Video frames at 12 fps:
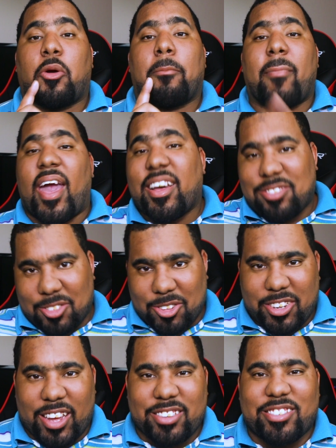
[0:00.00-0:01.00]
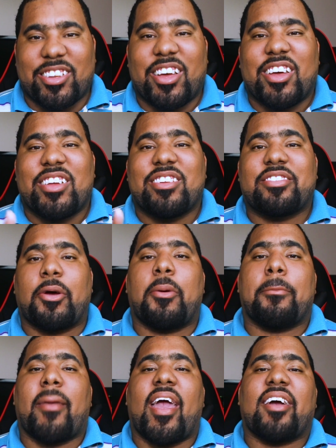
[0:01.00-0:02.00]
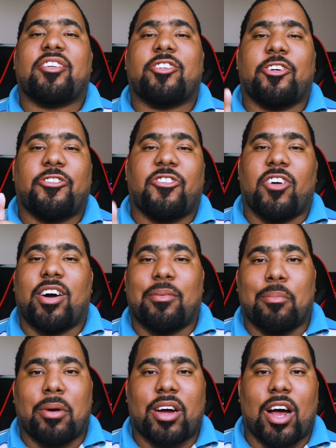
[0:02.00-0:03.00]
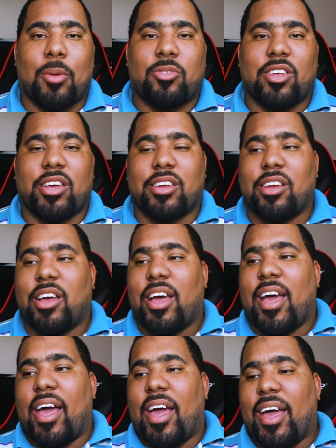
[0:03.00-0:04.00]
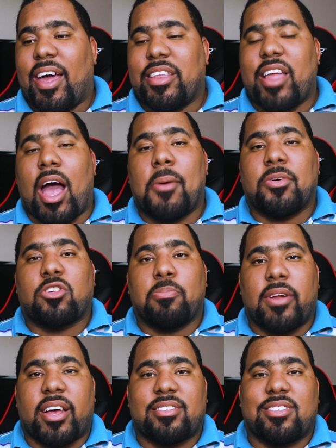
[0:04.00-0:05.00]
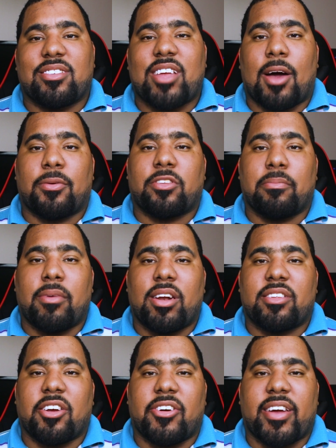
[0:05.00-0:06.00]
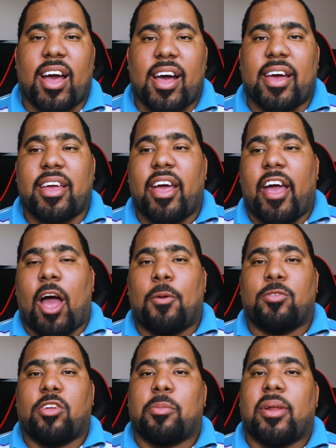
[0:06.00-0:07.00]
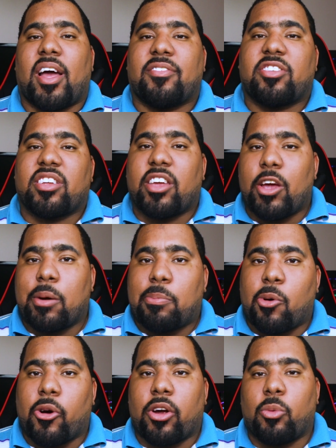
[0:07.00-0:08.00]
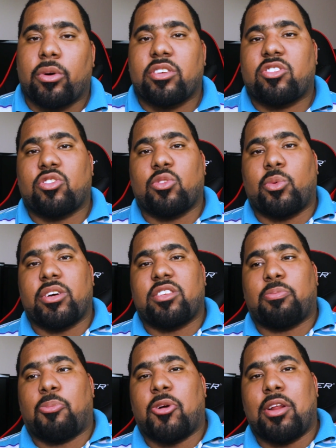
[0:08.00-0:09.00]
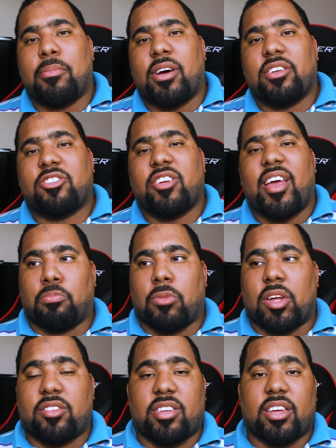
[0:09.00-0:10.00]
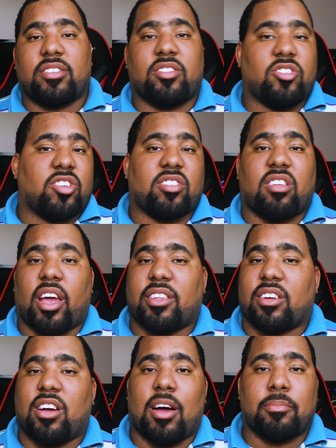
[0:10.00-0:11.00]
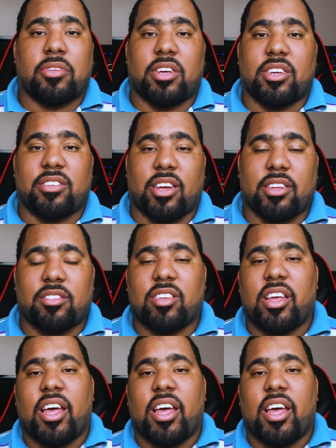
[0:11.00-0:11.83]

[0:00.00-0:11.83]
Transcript: Master, yes. Cert Master from CompTIA. And I was blessed, since I was a military guy, I was able to have Skillport, which was pretty much a test just like the CompTIA test.